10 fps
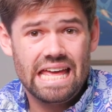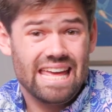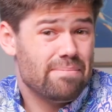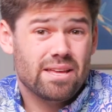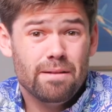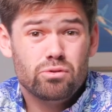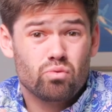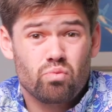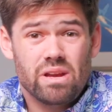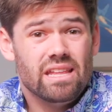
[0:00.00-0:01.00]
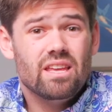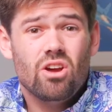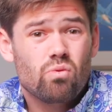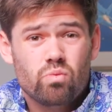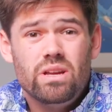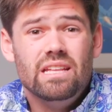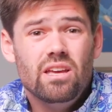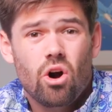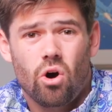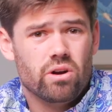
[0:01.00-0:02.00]
it becomes really, really
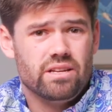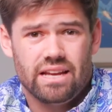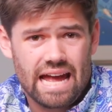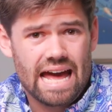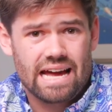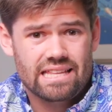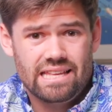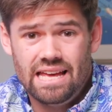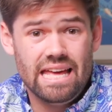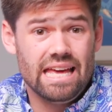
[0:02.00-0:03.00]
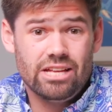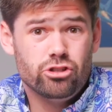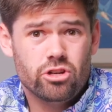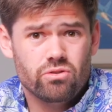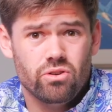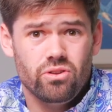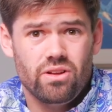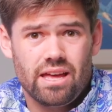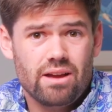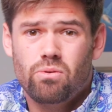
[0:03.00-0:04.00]
hard to get hacked. In general,
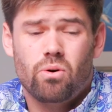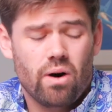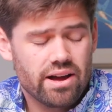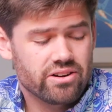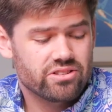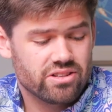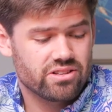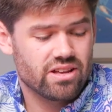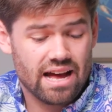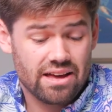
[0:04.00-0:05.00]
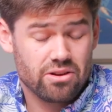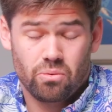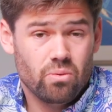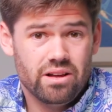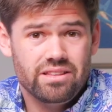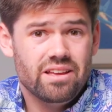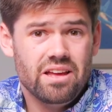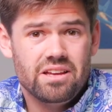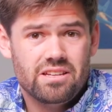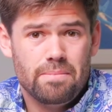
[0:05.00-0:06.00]
it requires either one,
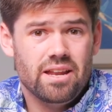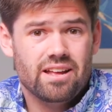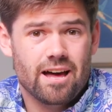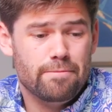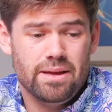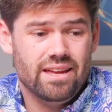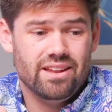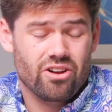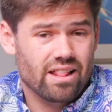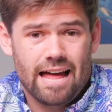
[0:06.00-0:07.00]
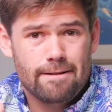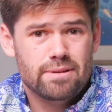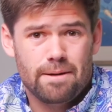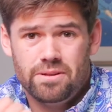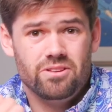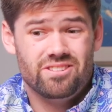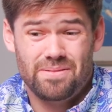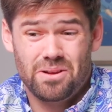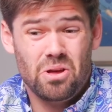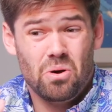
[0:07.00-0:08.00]
somebody to come in on a laptop and do
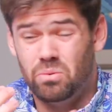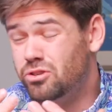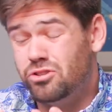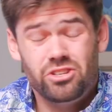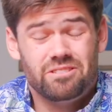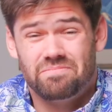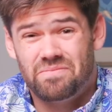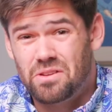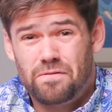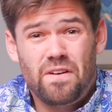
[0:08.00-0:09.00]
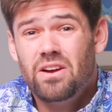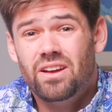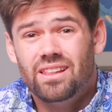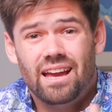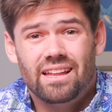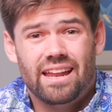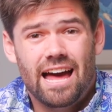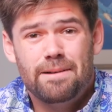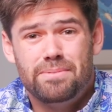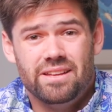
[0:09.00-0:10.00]
something, which is just very unlikely to
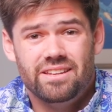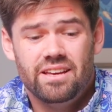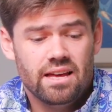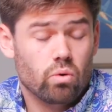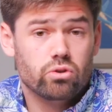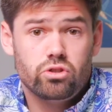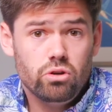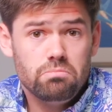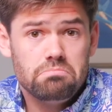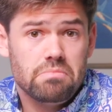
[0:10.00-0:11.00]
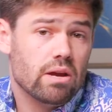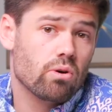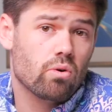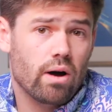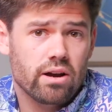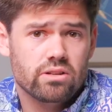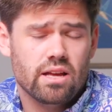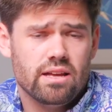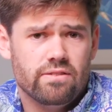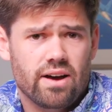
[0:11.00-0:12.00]
happen, or two, it requires
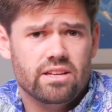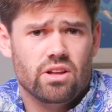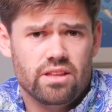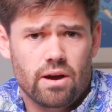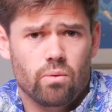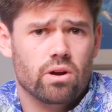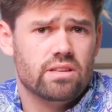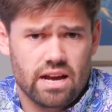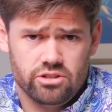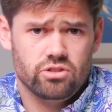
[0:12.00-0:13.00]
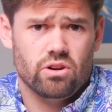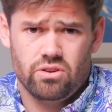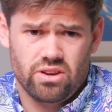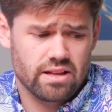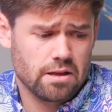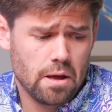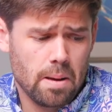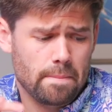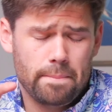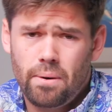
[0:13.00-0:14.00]
a device on the network to actually start doing it.
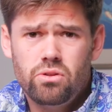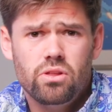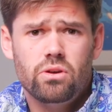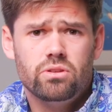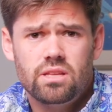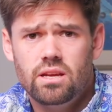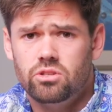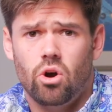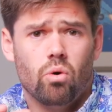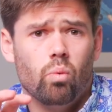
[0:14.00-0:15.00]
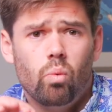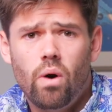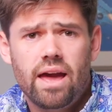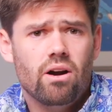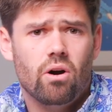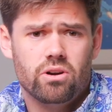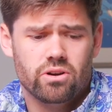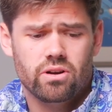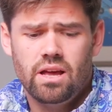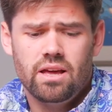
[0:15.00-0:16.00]
But both of those things are way
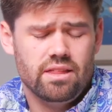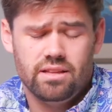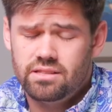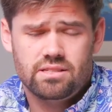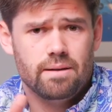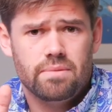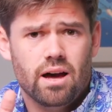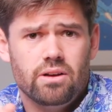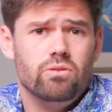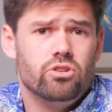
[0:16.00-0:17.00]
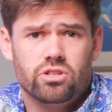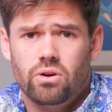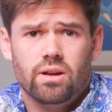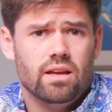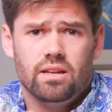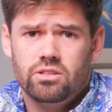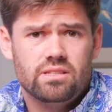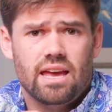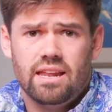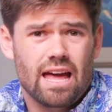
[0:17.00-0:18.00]
harder than some Yahoo just going in and
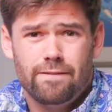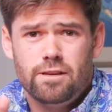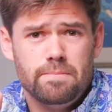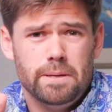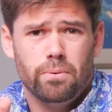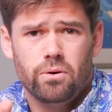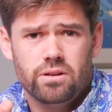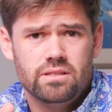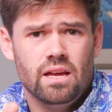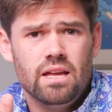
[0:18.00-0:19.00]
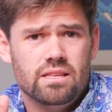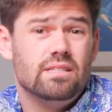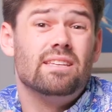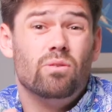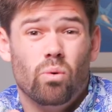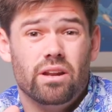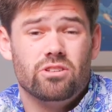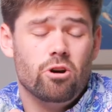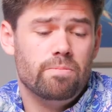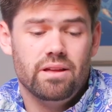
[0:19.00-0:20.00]
scanning FTP ports to see what
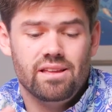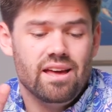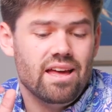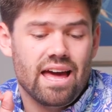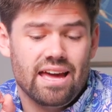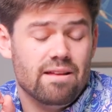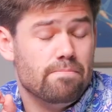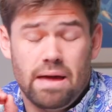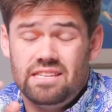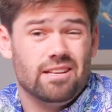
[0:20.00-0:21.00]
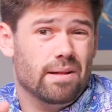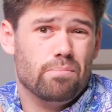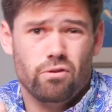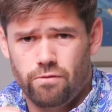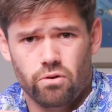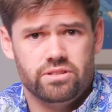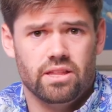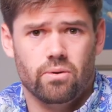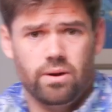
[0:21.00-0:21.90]
is open and basically brute forcing their